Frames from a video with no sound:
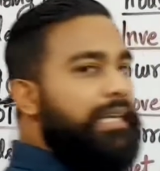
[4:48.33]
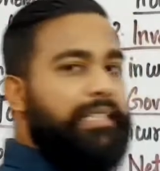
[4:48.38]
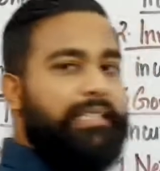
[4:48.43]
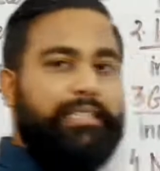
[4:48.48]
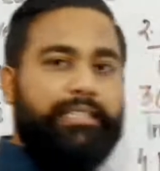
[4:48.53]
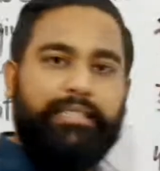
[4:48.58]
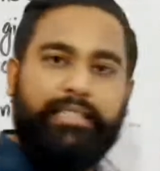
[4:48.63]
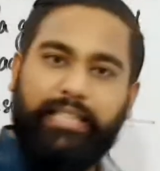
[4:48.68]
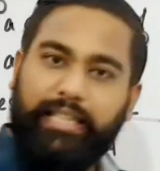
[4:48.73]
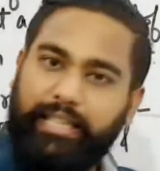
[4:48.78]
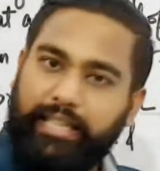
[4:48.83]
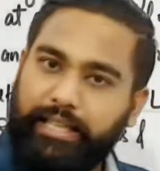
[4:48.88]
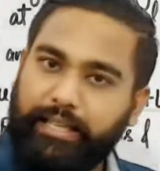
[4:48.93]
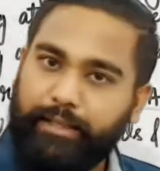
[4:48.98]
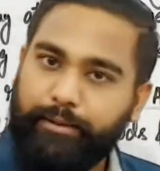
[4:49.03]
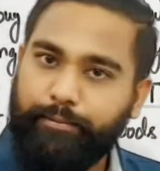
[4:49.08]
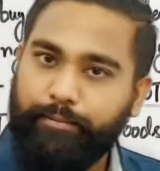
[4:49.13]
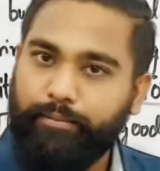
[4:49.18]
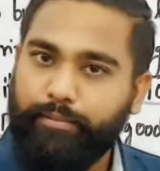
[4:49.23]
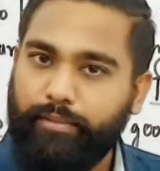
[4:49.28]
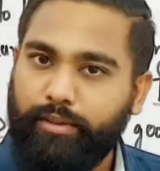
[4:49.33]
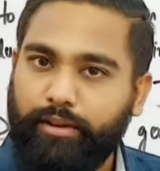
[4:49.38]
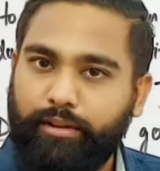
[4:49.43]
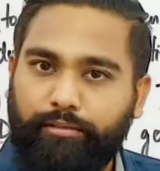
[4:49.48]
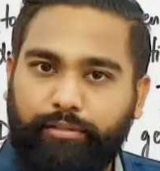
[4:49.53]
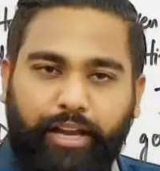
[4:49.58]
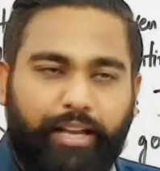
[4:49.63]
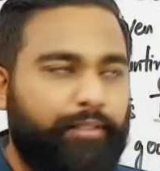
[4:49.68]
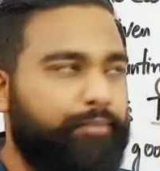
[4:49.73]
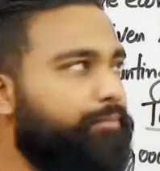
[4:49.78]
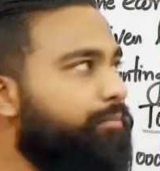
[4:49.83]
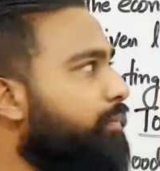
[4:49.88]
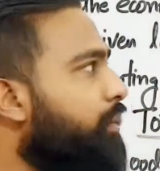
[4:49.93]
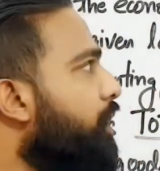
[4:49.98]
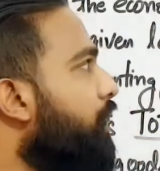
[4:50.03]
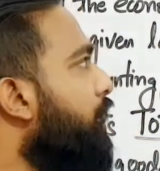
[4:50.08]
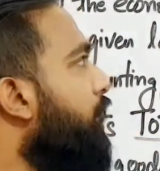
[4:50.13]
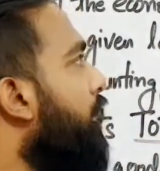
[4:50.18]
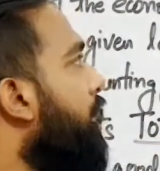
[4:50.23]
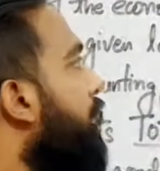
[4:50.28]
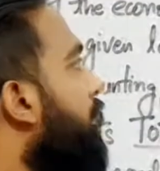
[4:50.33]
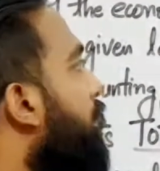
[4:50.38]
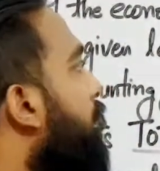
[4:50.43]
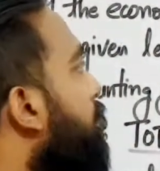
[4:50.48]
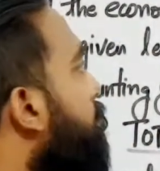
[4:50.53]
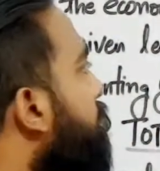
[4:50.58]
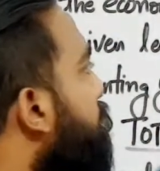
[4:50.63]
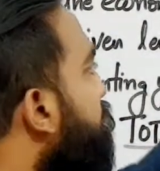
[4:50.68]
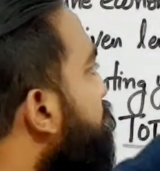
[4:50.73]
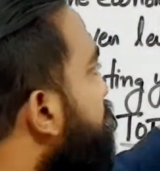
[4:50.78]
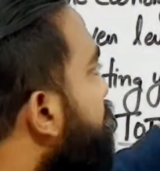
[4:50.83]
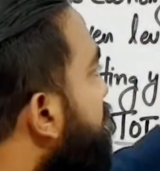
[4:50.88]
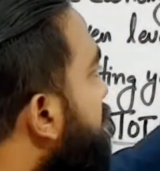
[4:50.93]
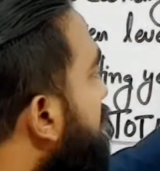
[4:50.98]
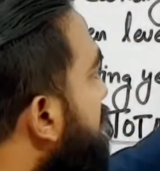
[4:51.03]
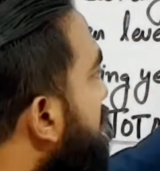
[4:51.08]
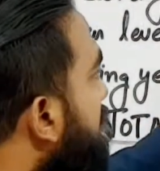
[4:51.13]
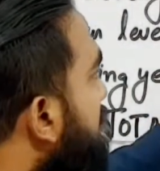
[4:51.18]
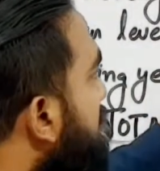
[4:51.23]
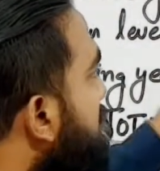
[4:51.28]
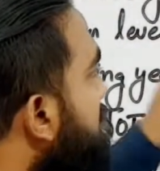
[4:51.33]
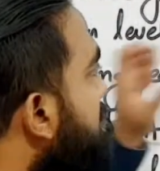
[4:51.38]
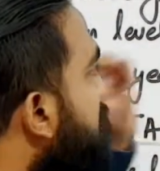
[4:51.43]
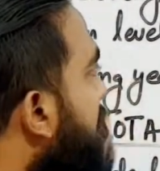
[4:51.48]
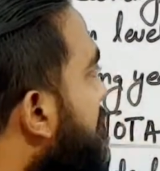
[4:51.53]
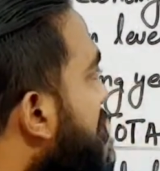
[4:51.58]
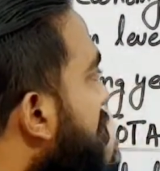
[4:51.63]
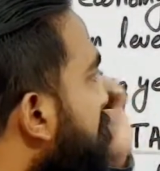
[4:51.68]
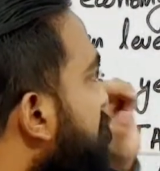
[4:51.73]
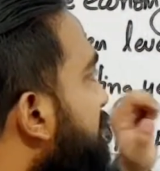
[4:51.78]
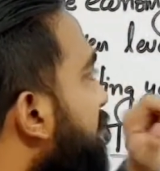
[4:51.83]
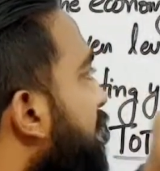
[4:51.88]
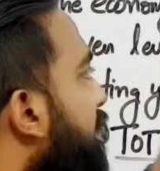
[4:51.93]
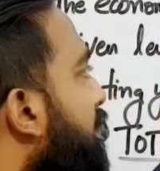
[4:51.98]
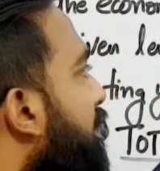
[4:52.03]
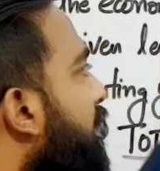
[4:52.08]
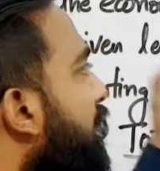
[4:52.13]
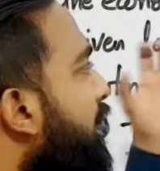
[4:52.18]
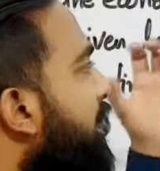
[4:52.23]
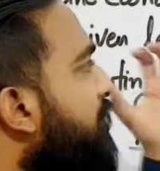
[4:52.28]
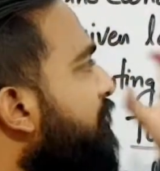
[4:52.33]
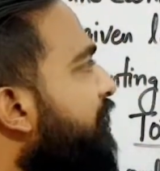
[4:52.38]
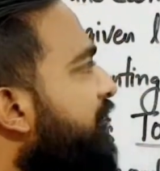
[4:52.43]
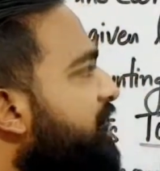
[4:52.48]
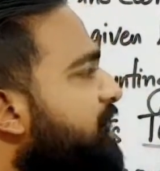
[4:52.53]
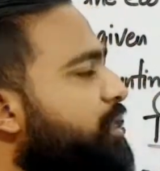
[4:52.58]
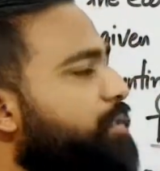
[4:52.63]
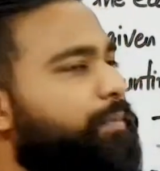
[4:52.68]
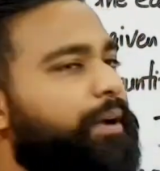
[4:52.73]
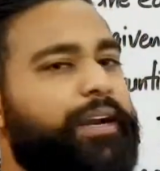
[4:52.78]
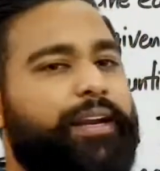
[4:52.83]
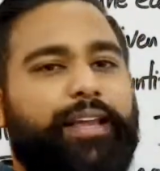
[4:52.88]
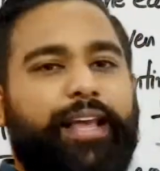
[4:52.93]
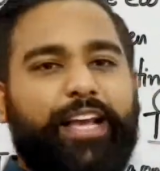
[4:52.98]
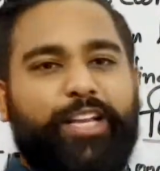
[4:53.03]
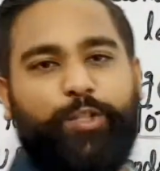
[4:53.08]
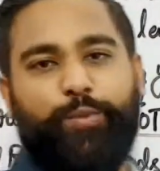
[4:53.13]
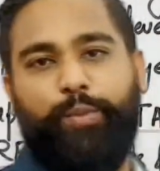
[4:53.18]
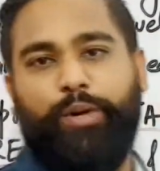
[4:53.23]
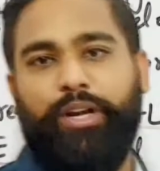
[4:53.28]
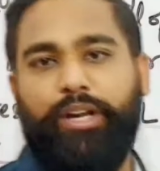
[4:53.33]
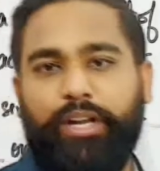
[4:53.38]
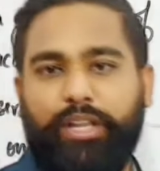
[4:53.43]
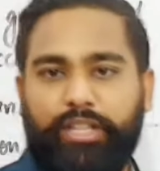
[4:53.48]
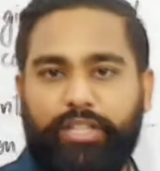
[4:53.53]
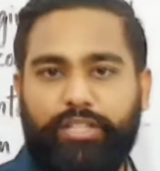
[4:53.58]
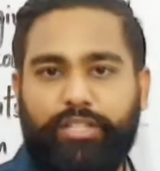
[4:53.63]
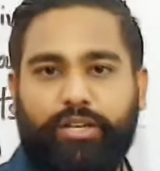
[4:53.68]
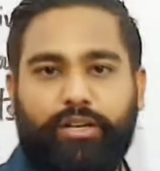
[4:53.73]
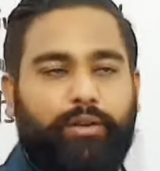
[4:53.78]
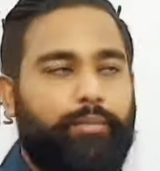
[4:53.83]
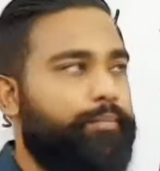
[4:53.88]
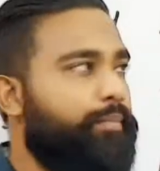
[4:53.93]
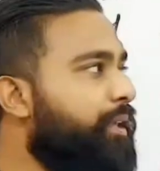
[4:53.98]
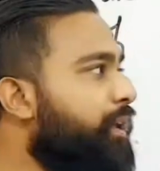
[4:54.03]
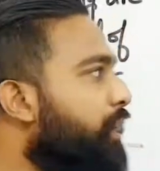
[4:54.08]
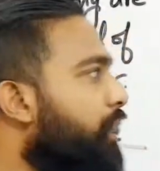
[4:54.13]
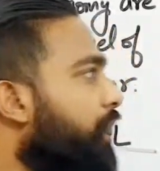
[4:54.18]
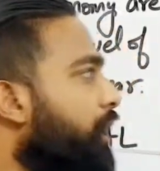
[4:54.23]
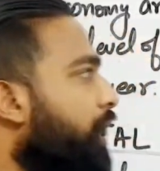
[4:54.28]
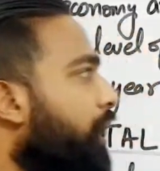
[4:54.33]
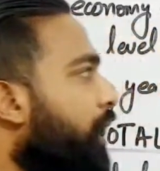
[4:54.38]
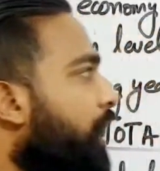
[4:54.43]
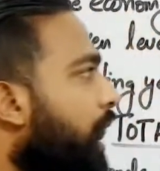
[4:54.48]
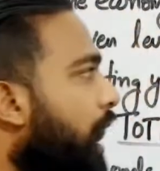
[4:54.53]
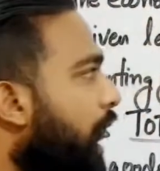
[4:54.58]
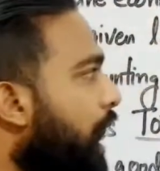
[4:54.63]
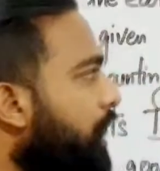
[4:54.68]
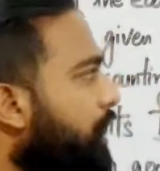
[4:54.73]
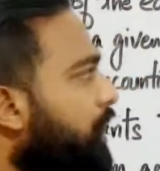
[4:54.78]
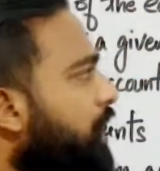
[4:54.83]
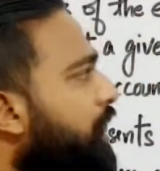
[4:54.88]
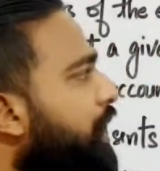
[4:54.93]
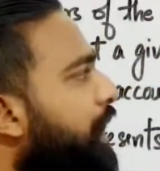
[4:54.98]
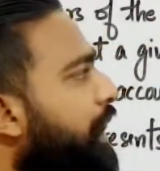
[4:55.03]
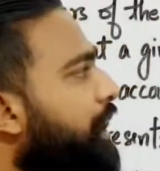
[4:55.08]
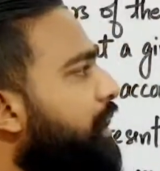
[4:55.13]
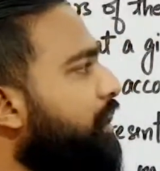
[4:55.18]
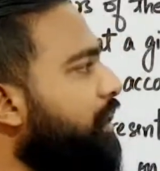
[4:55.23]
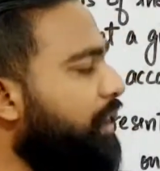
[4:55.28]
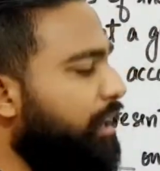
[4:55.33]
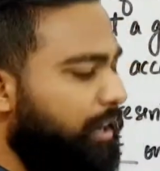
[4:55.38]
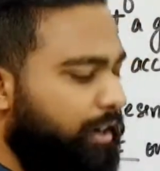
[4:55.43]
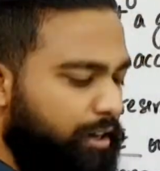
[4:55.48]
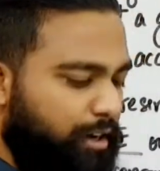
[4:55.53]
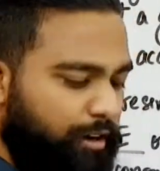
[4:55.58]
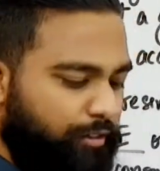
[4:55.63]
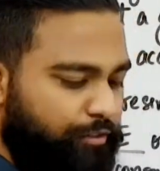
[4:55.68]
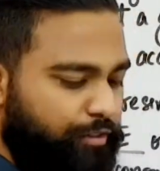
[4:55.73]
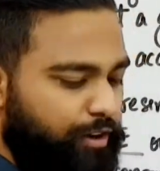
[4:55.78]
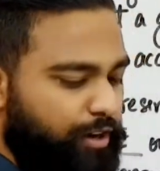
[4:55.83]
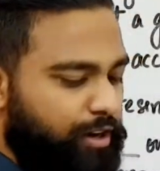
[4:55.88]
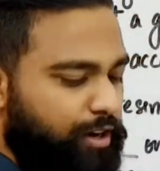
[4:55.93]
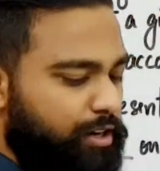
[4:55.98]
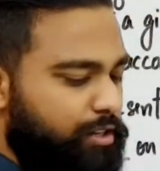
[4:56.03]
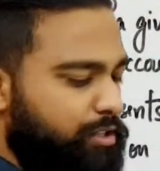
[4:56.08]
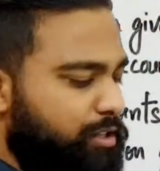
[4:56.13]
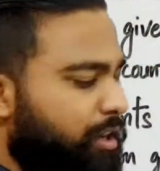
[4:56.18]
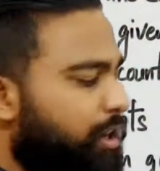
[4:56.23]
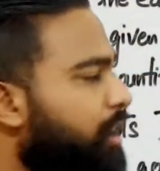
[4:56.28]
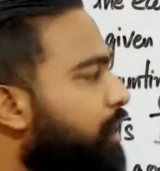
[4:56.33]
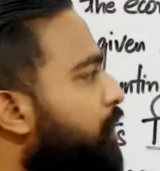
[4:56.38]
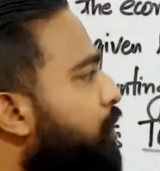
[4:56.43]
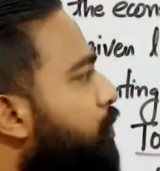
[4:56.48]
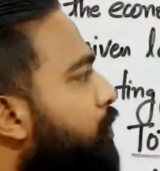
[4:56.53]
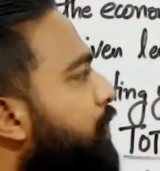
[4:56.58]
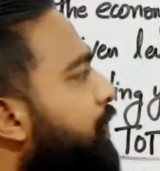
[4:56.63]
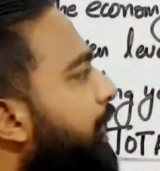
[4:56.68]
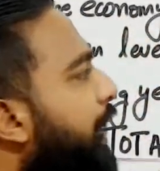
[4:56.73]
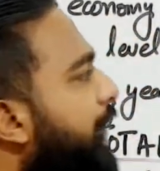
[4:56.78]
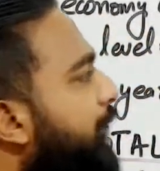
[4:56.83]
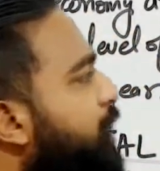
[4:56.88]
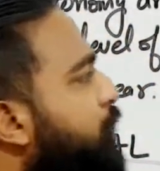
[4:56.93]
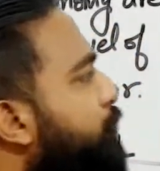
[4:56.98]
C. Fine. Now, second one, investment expenditure. Under it refers to the